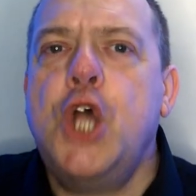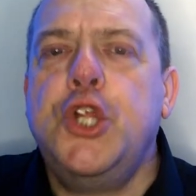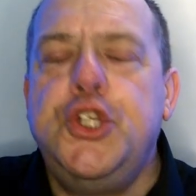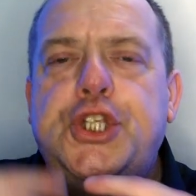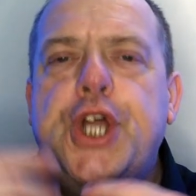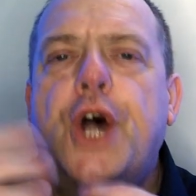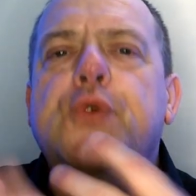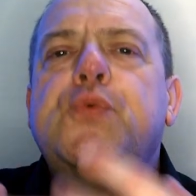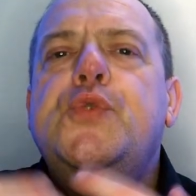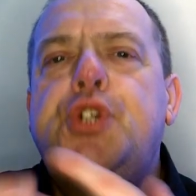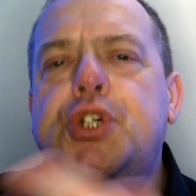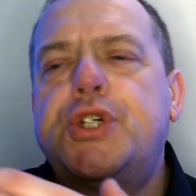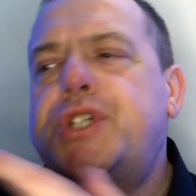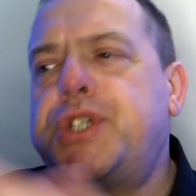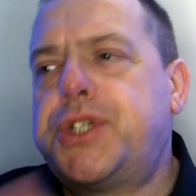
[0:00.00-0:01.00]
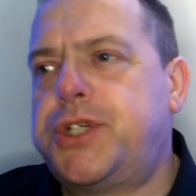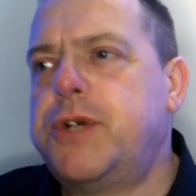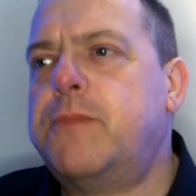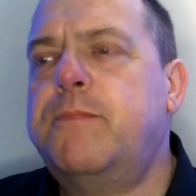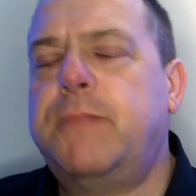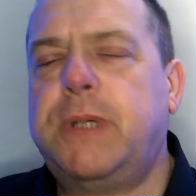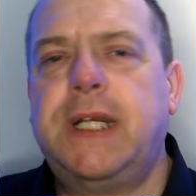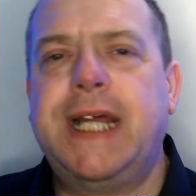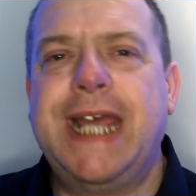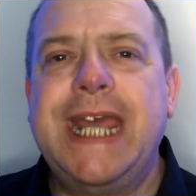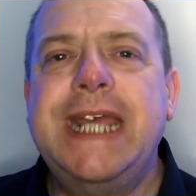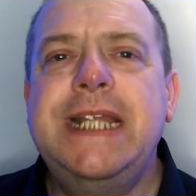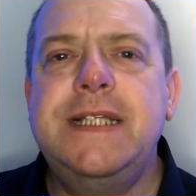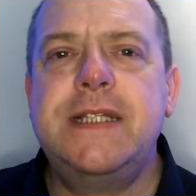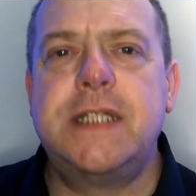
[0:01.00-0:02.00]
don't just stumble
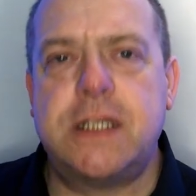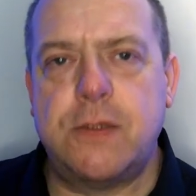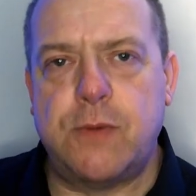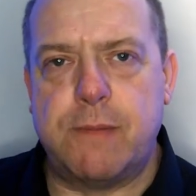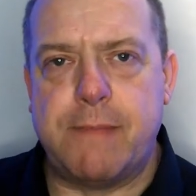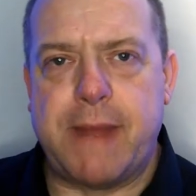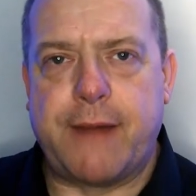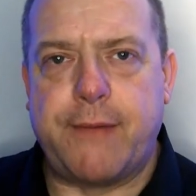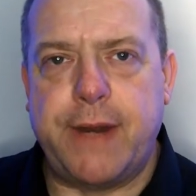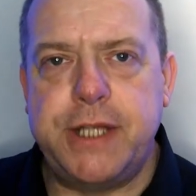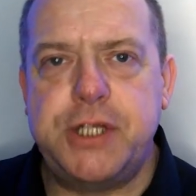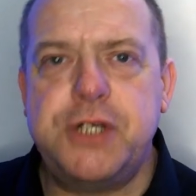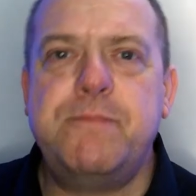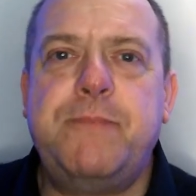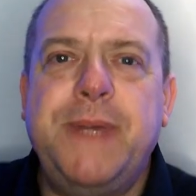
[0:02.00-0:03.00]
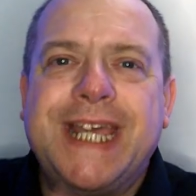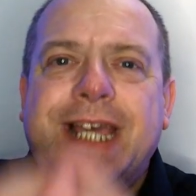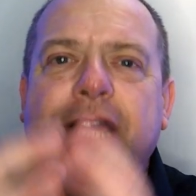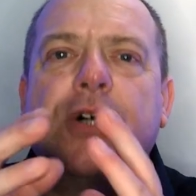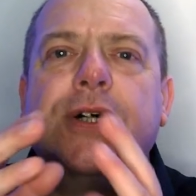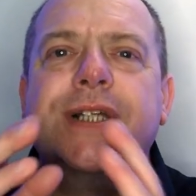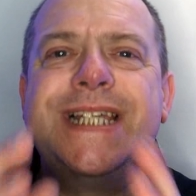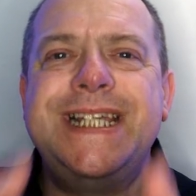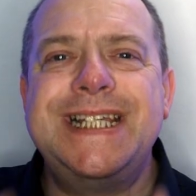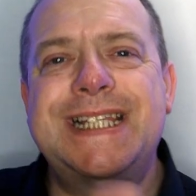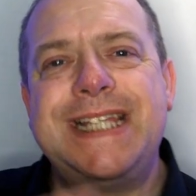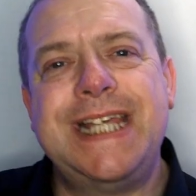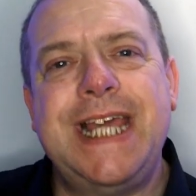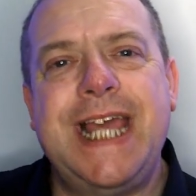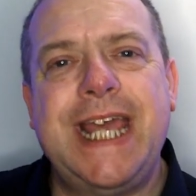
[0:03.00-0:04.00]
into a marriage because it's
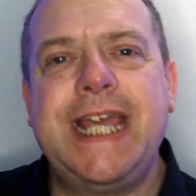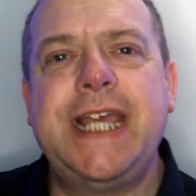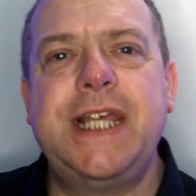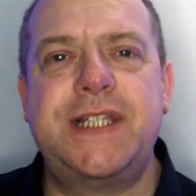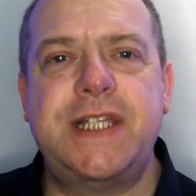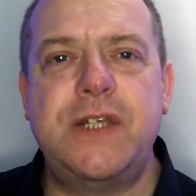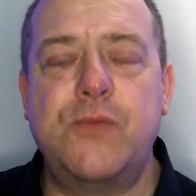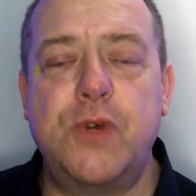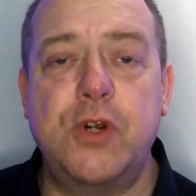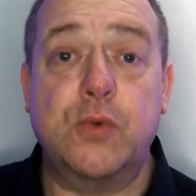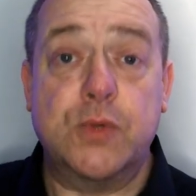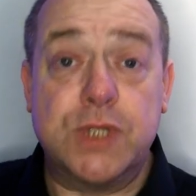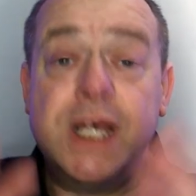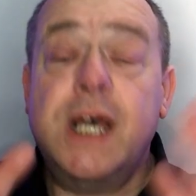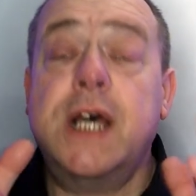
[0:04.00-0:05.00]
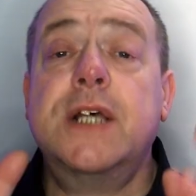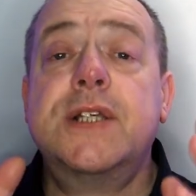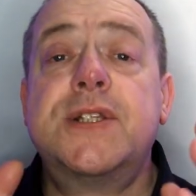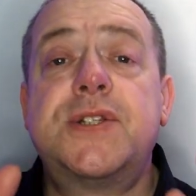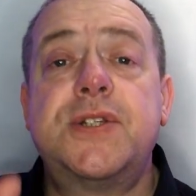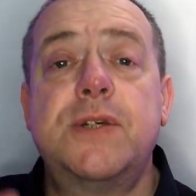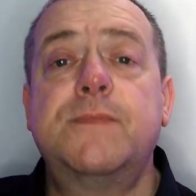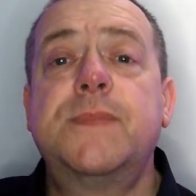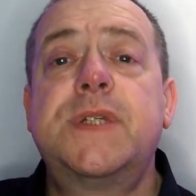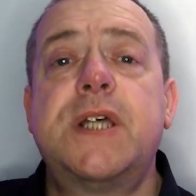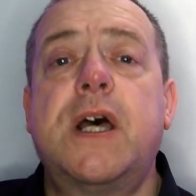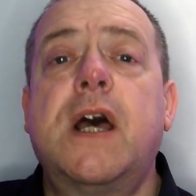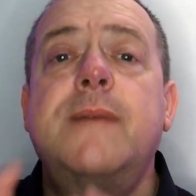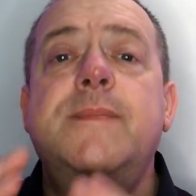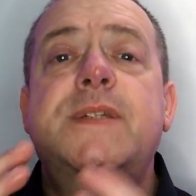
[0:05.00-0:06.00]
the easy route.
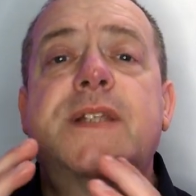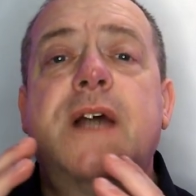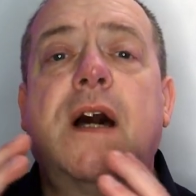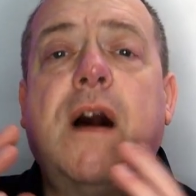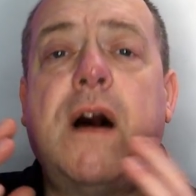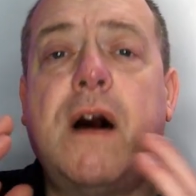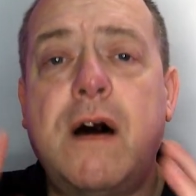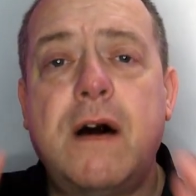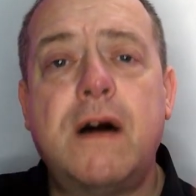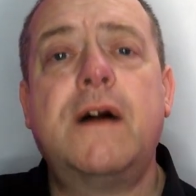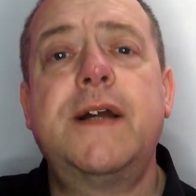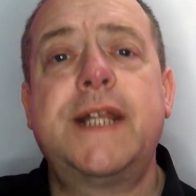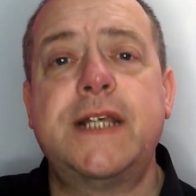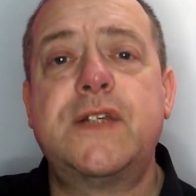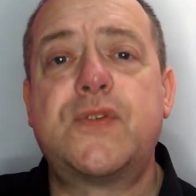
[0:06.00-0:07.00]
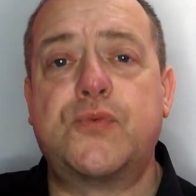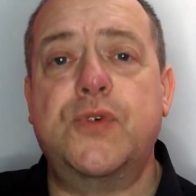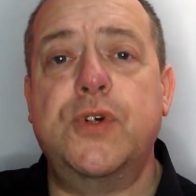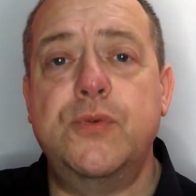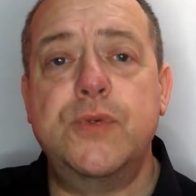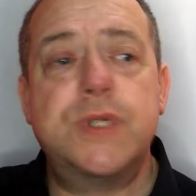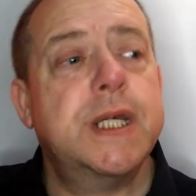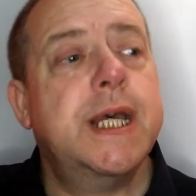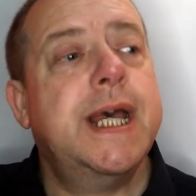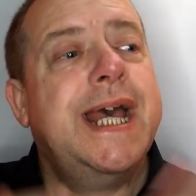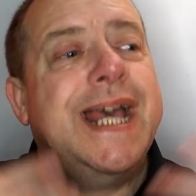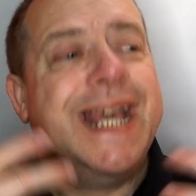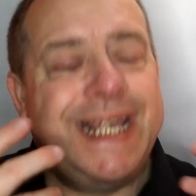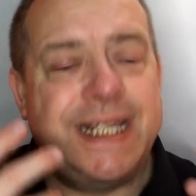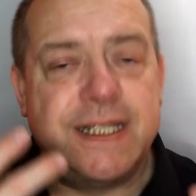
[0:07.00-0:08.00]
Sometimes the hardest route
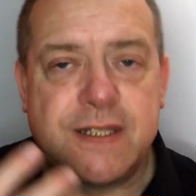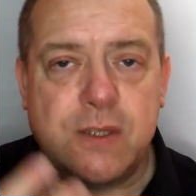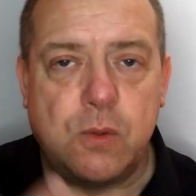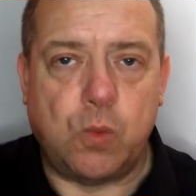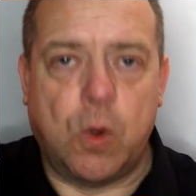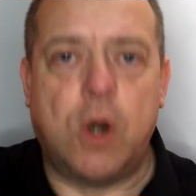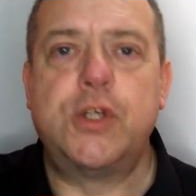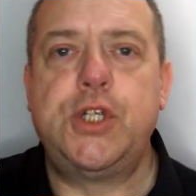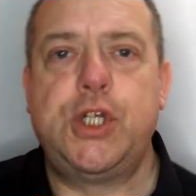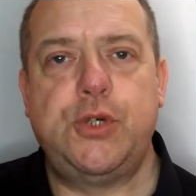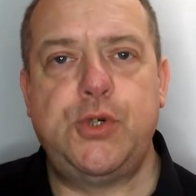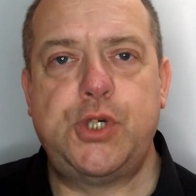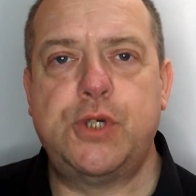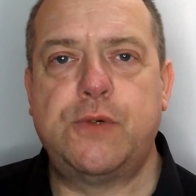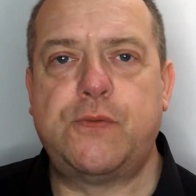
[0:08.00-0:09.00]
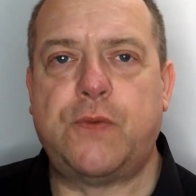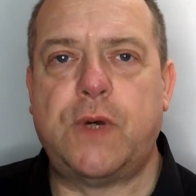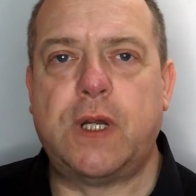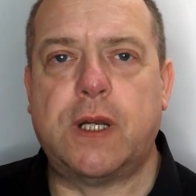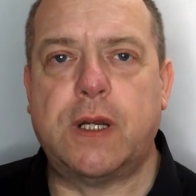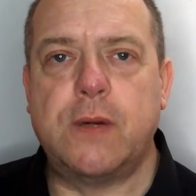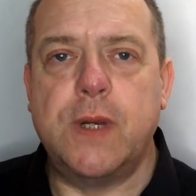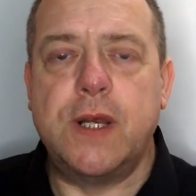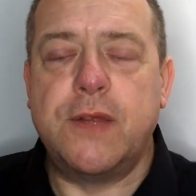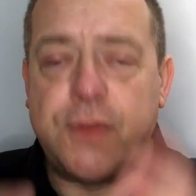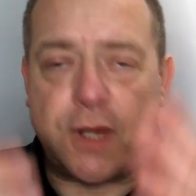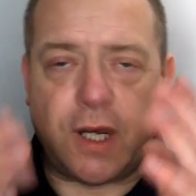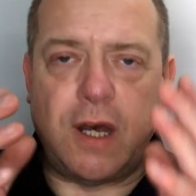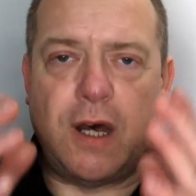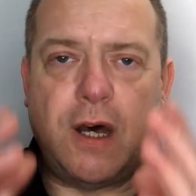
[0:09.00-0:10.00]
is the one you should follow. The
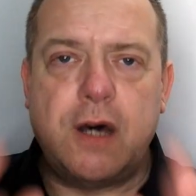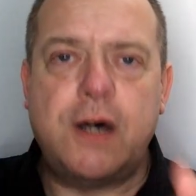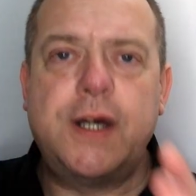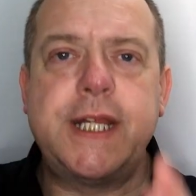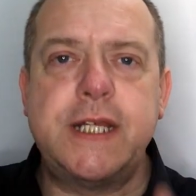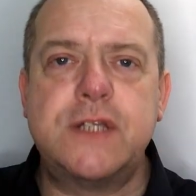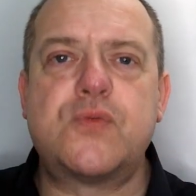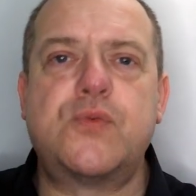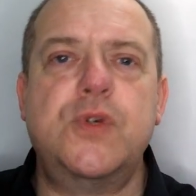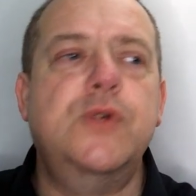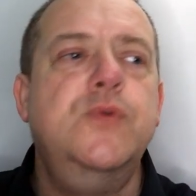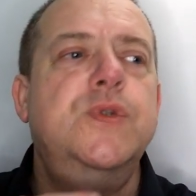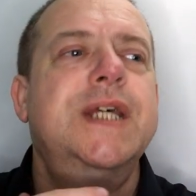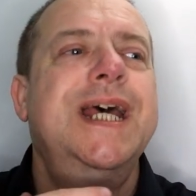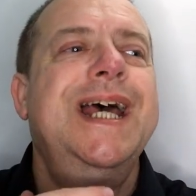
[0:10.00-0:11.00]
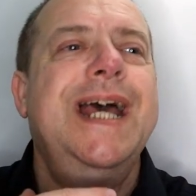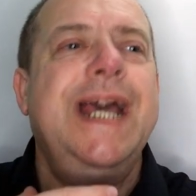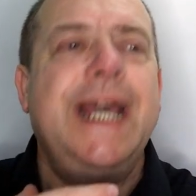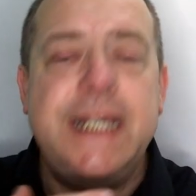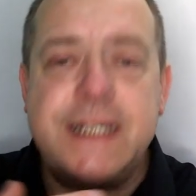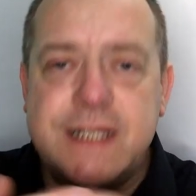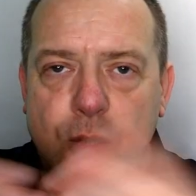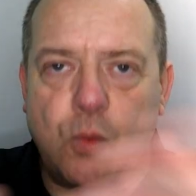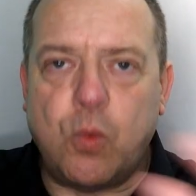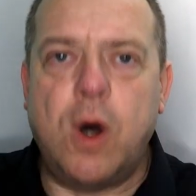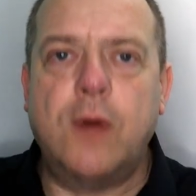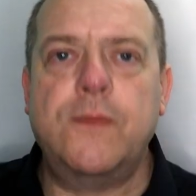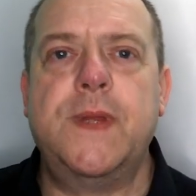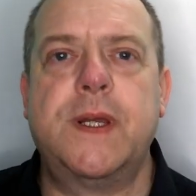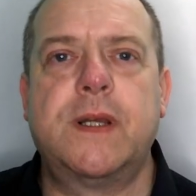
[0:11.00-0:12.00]
hardest route is the
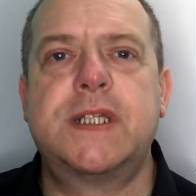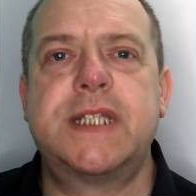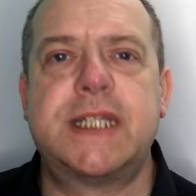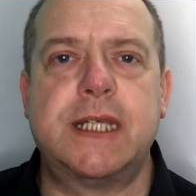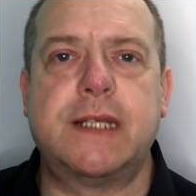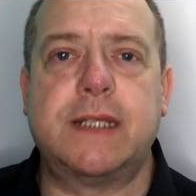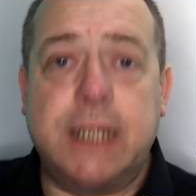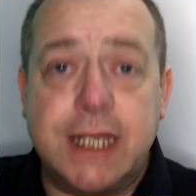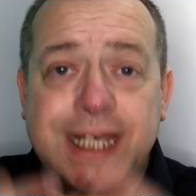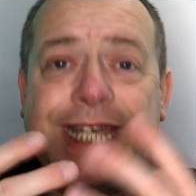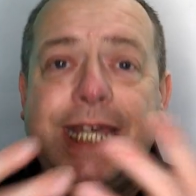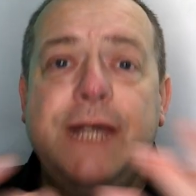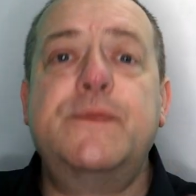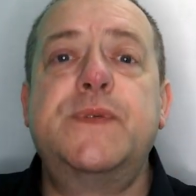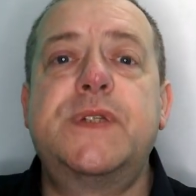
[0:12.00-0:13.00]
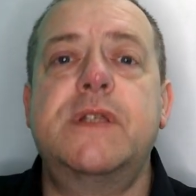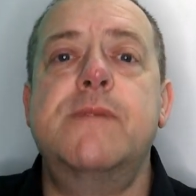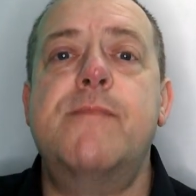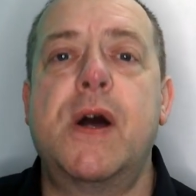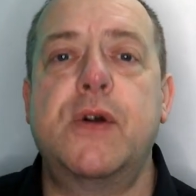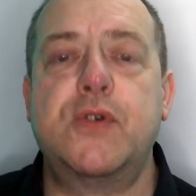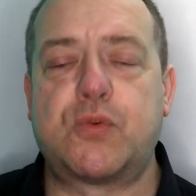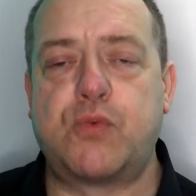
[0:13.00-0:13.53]
one that, that gives the most